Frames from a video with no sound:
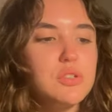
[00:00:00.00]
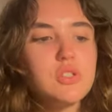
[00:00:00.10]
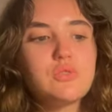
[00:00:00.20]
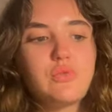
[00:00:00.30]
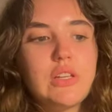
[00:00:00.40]
which
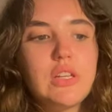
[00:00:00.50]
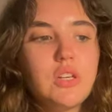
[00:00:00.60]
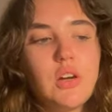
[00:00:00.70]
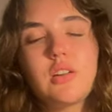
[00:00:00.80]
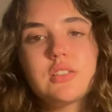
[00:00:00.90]
is really
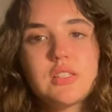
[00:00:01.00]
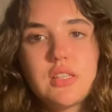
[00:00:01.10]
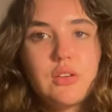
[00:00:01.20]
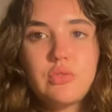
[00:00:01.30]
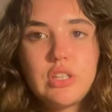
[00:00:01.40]
good because it's,
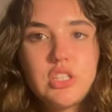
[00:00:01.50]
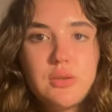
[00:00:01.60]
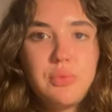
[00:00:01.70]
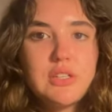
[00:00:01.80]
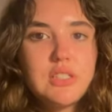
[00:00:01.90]
like, really
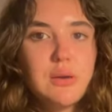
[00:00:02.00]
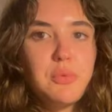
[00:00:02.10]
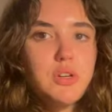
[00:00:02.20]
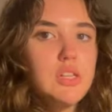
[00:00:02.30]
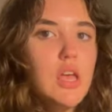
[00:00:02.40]
cheap ways to get
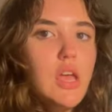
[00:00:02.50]
books.